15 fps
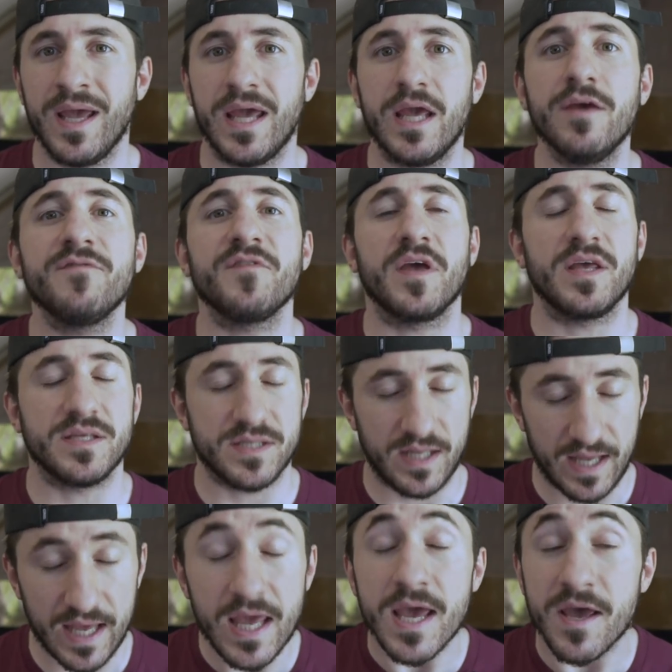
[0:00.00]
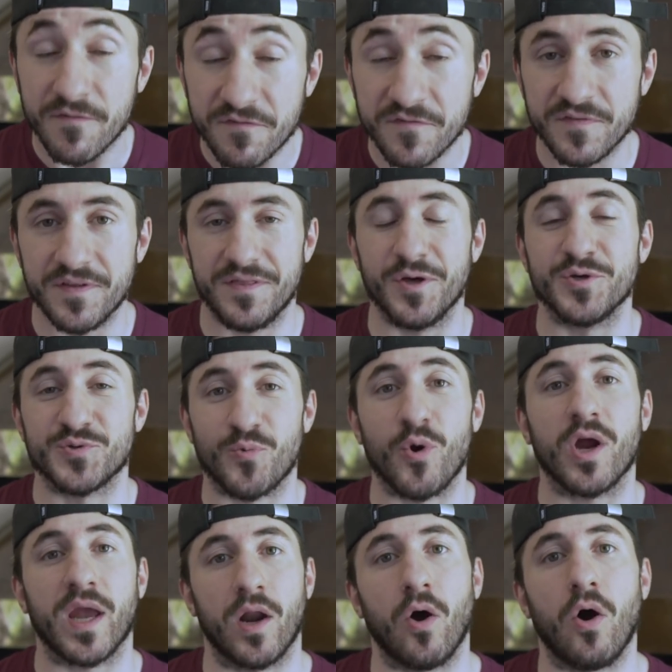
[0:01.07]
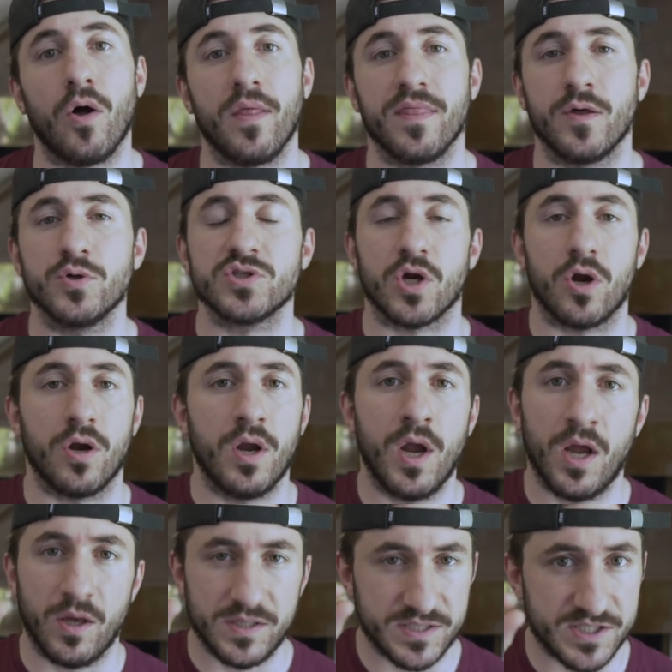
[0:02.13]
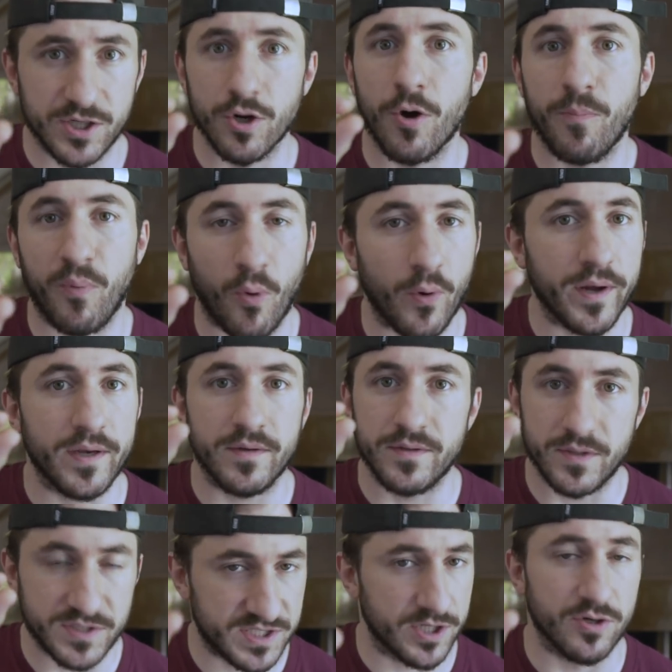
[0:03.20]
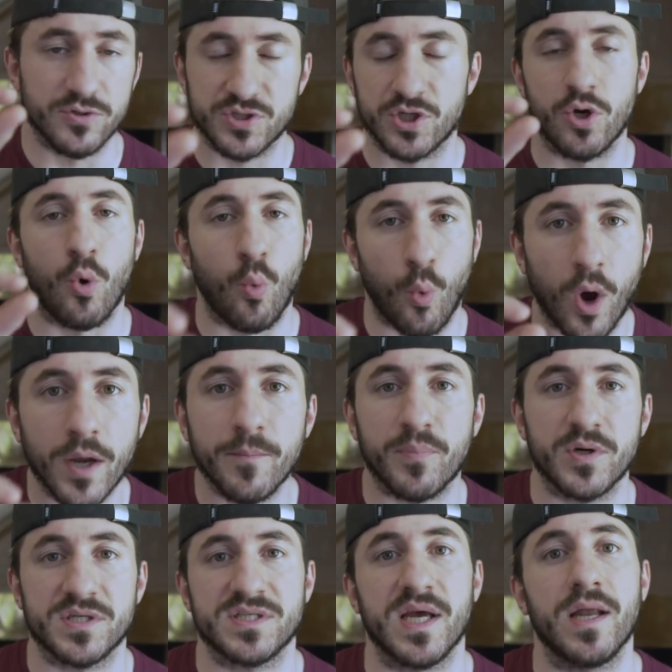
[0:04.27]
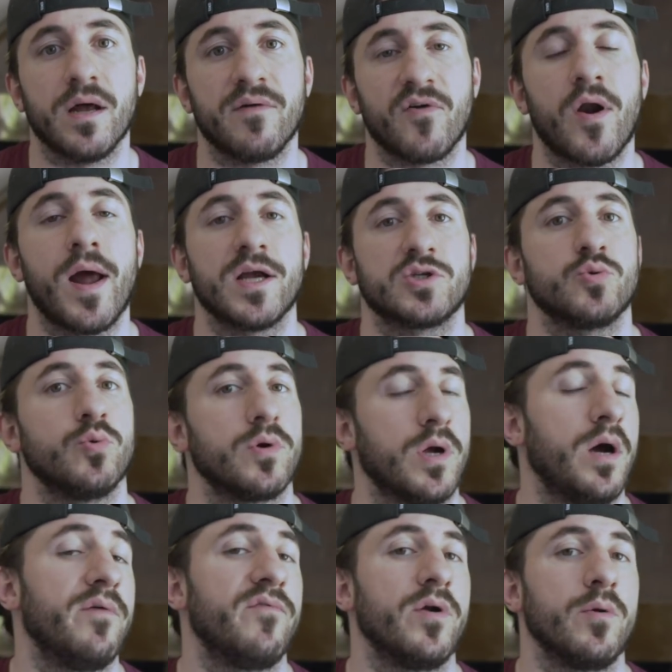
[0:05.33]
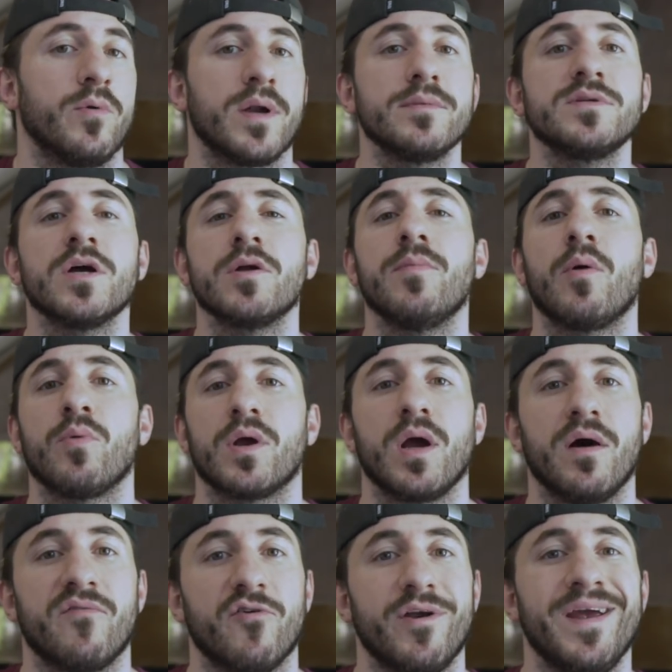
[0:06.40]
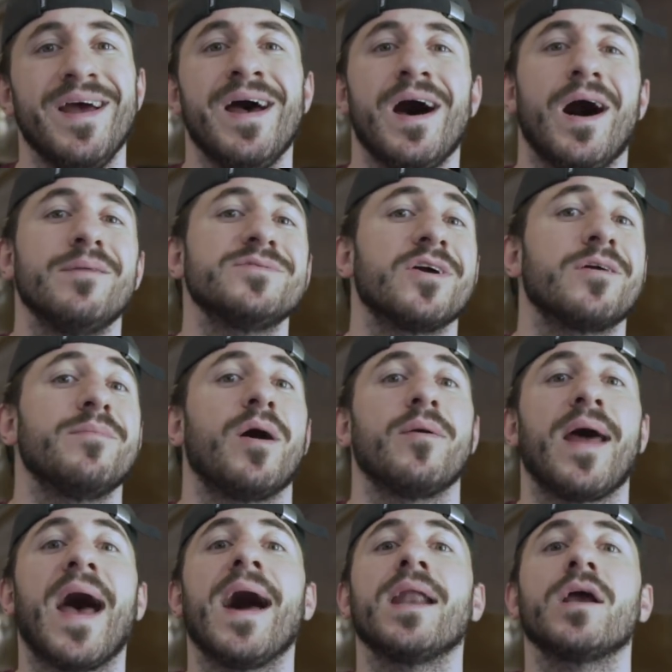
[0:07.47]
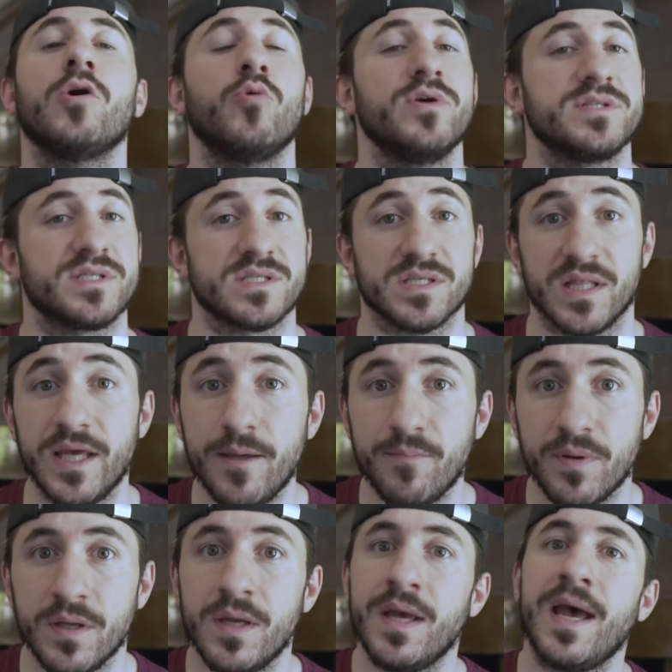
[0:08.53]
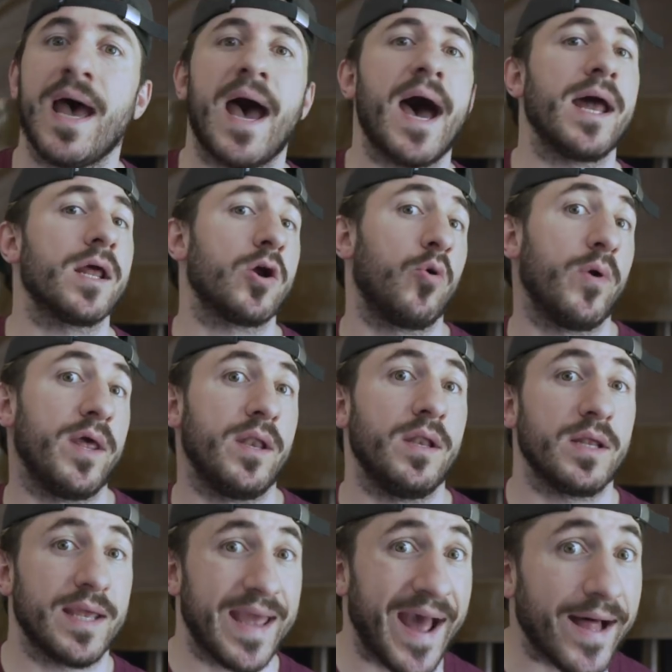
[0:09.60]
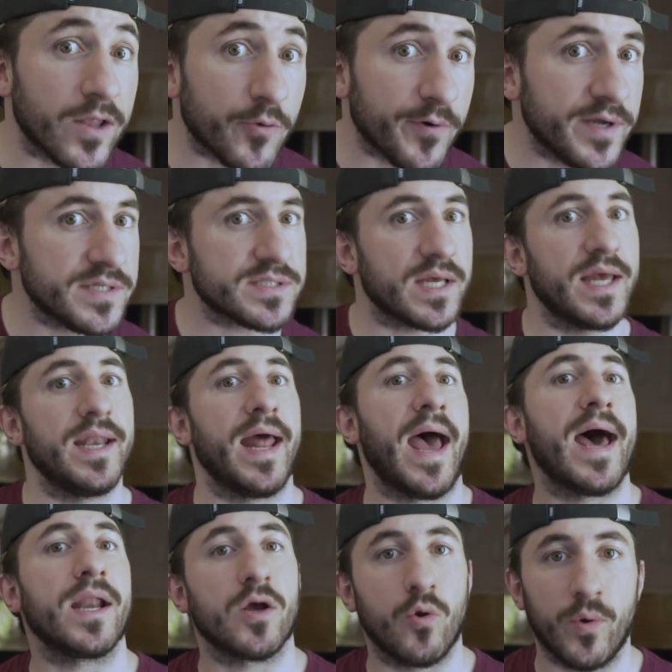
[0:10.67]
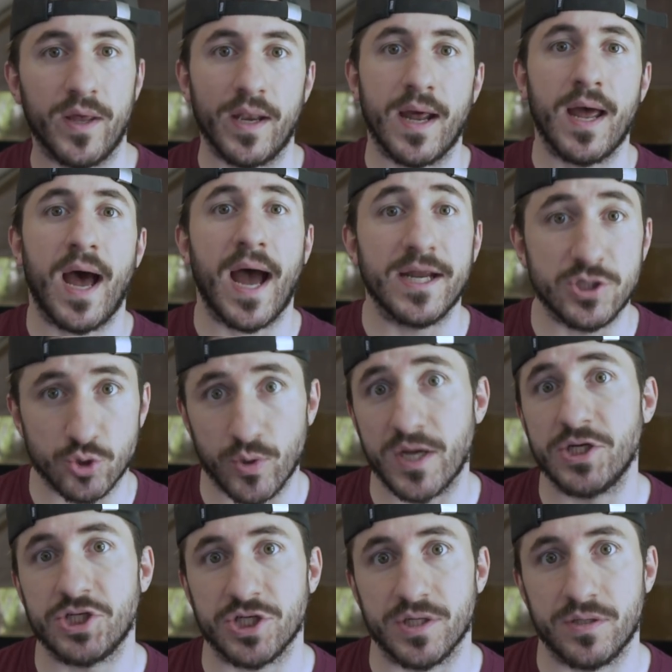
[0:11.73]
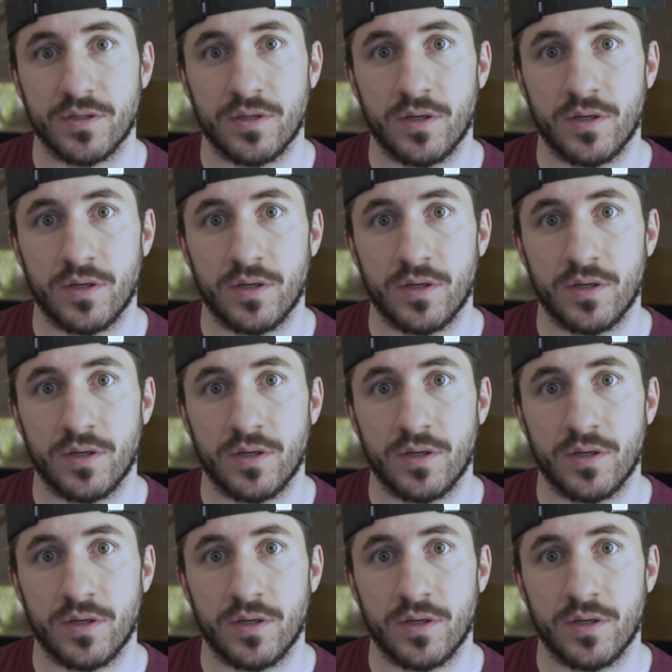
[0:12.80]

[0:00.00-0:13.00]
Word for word: If if those work at all, those are 0.001% of our actual recovery. When I'm talking about recovery, I'm talking about adequate sleep, adequate calories, and adequate hydration.